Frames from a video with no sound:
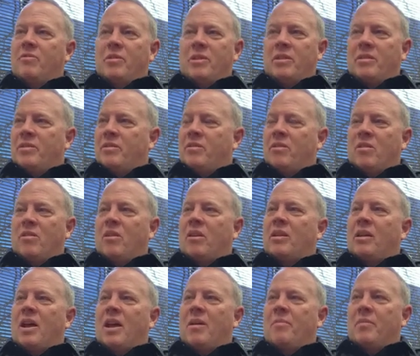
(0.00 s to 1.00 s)
we took
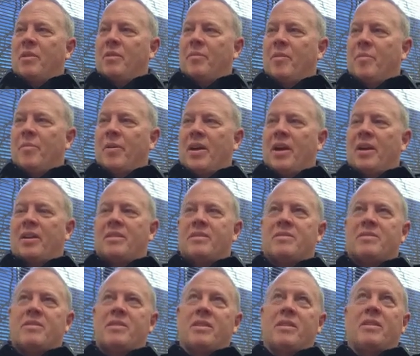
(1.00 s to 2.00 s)
our time coming back
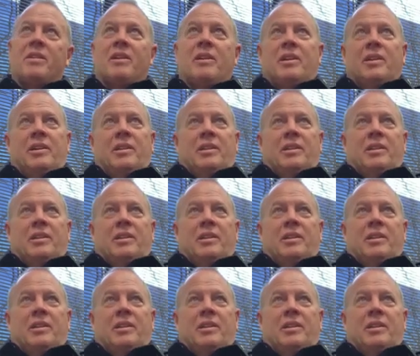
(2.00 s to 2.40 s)
to see